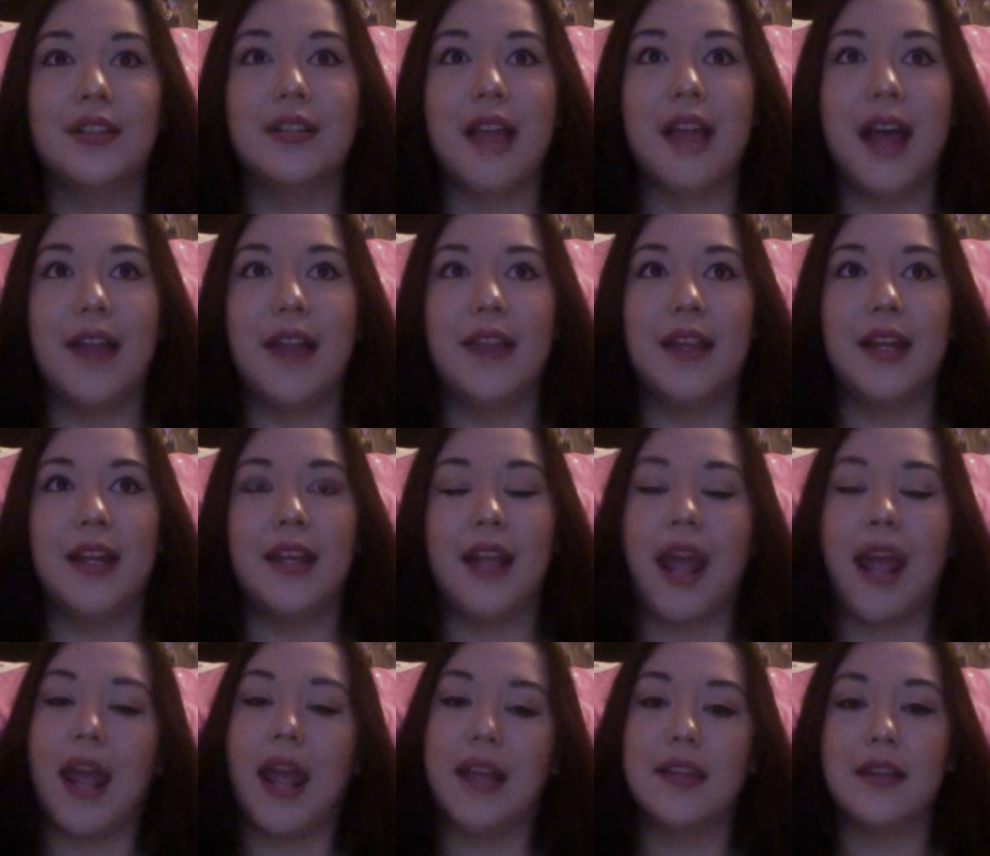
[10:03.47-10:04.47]
and then
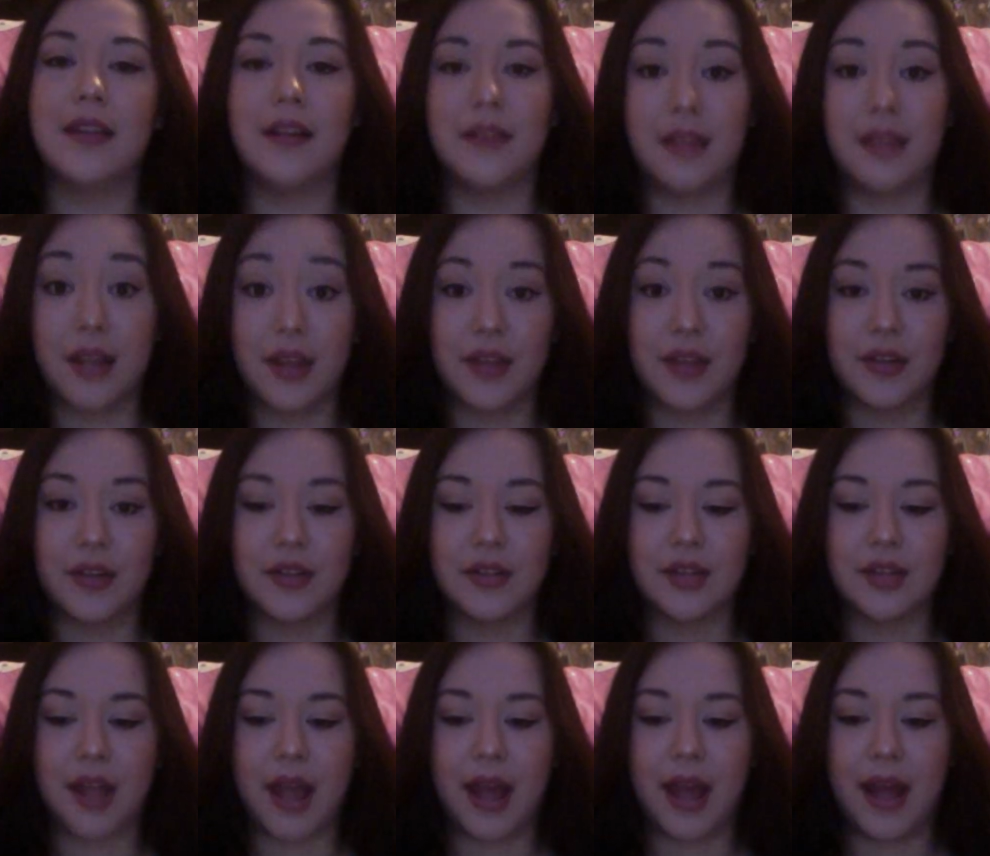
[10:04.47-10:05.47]
8 of the others,
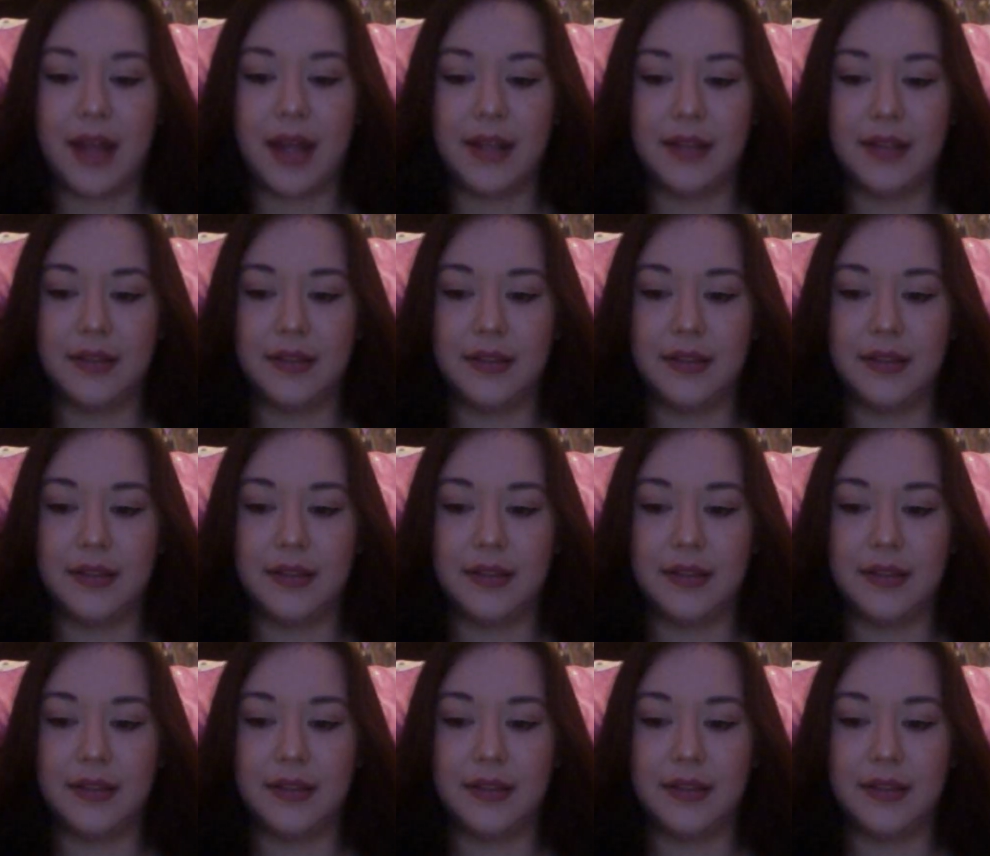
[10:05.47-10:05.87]
and